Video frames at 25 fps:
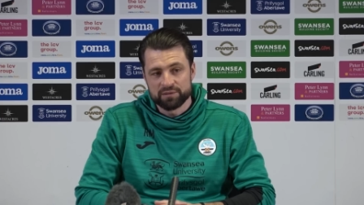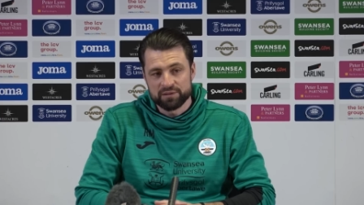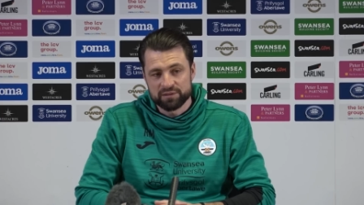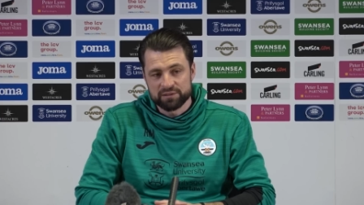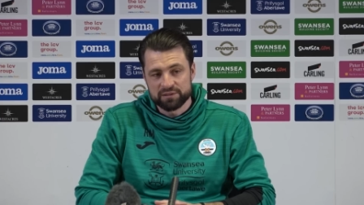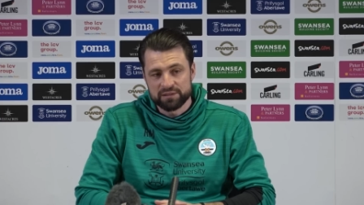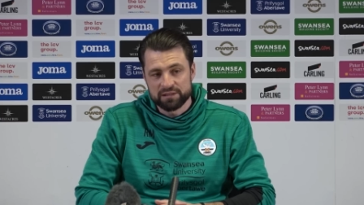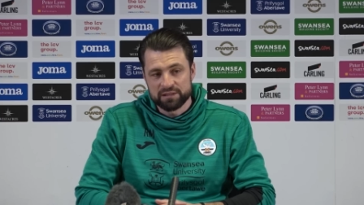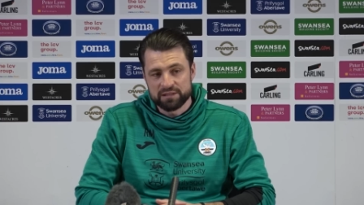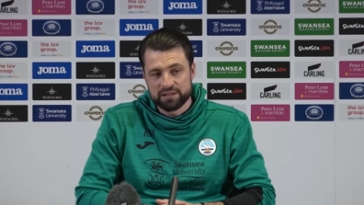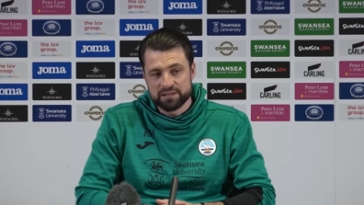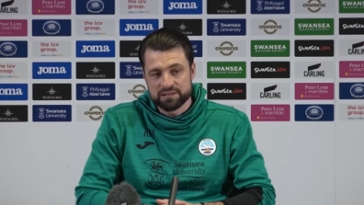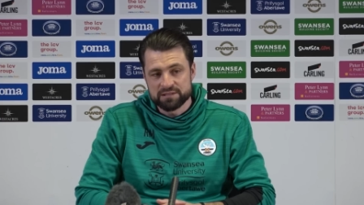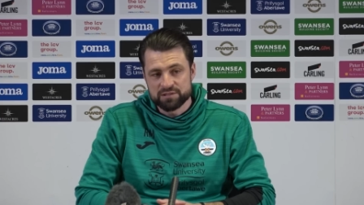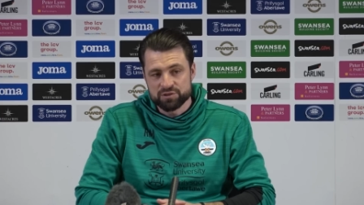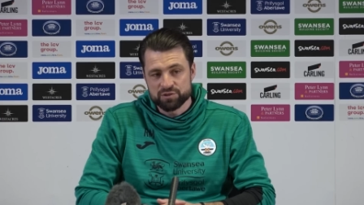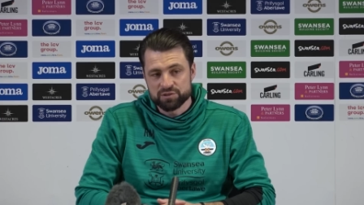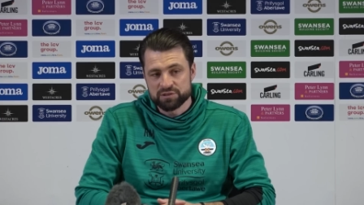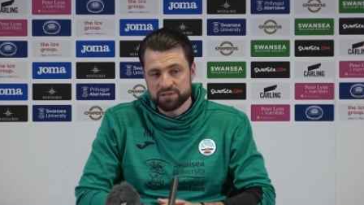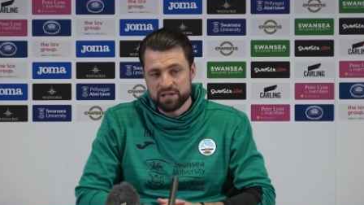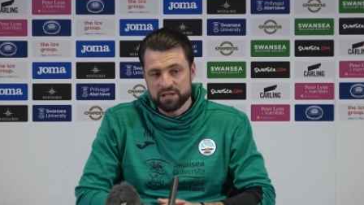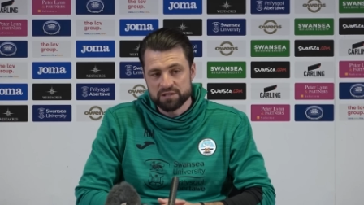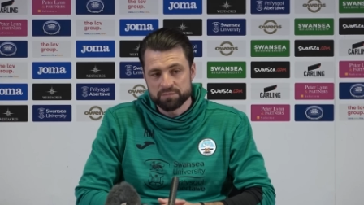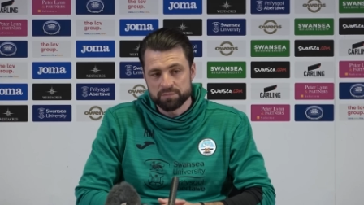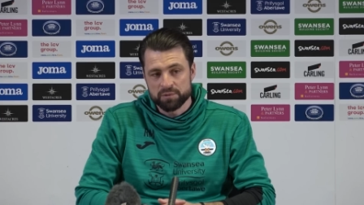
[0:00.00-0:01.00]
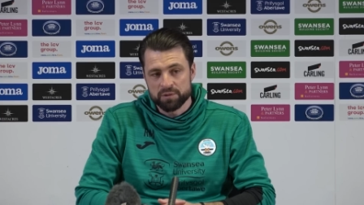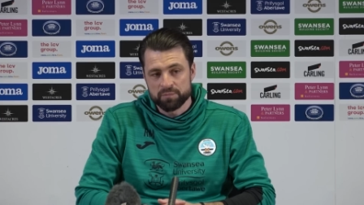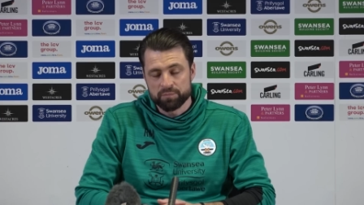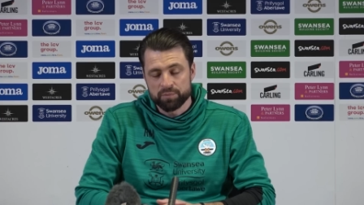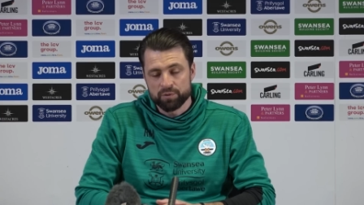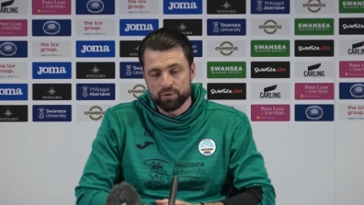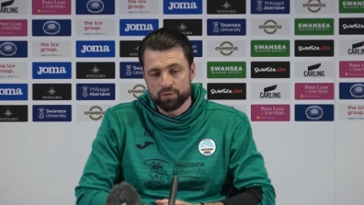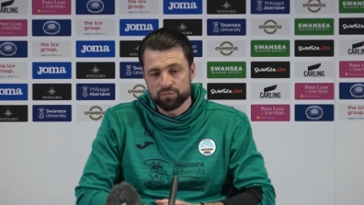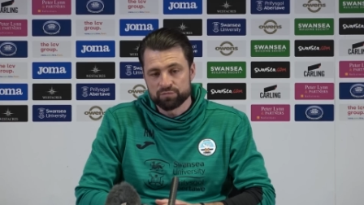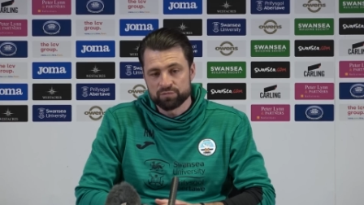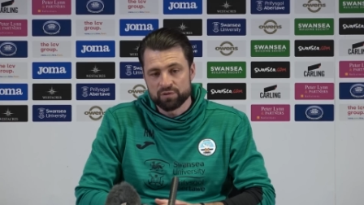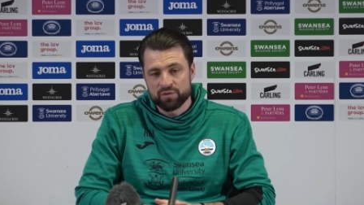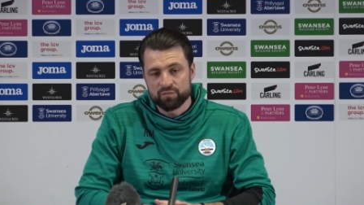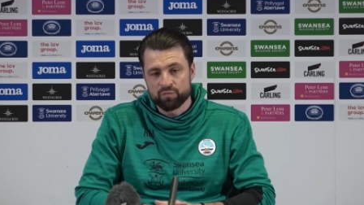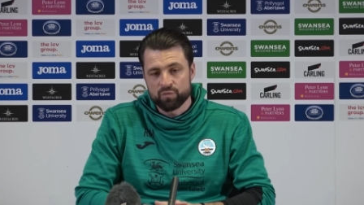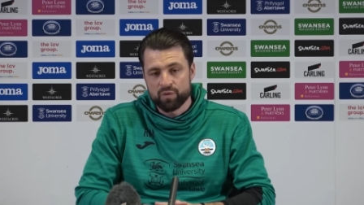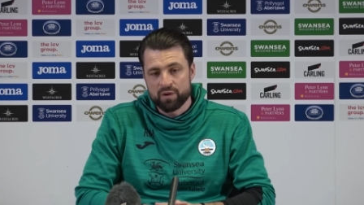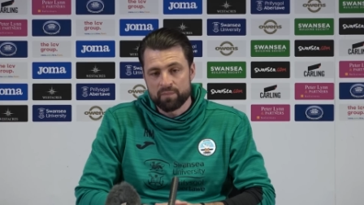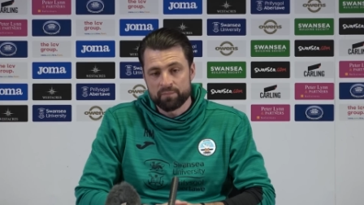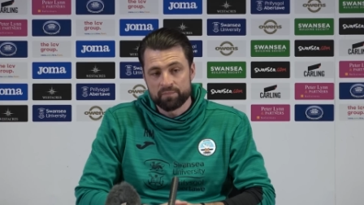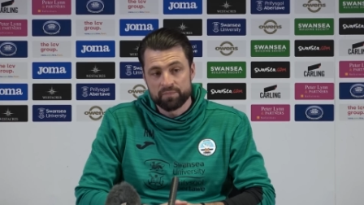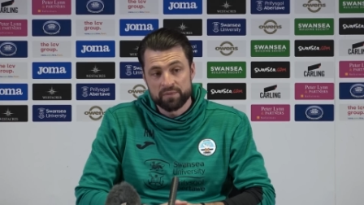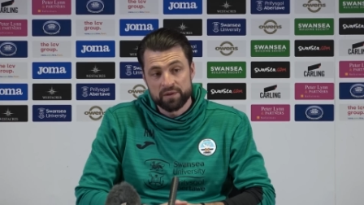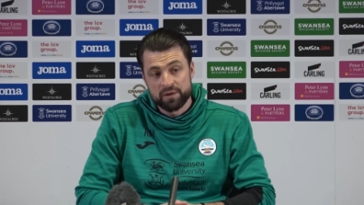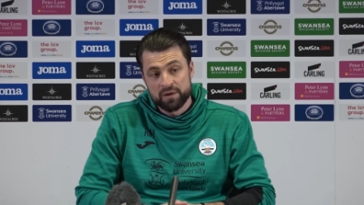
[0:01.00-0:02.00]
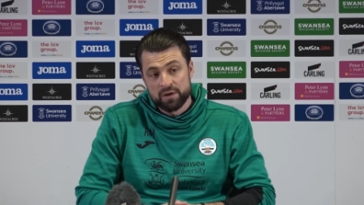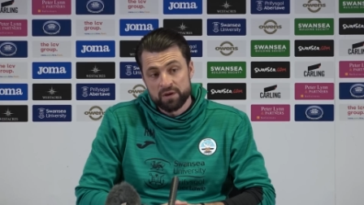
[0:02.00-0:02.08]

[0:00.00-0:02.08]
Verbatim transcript: And I think he's just desperate to prove to everyone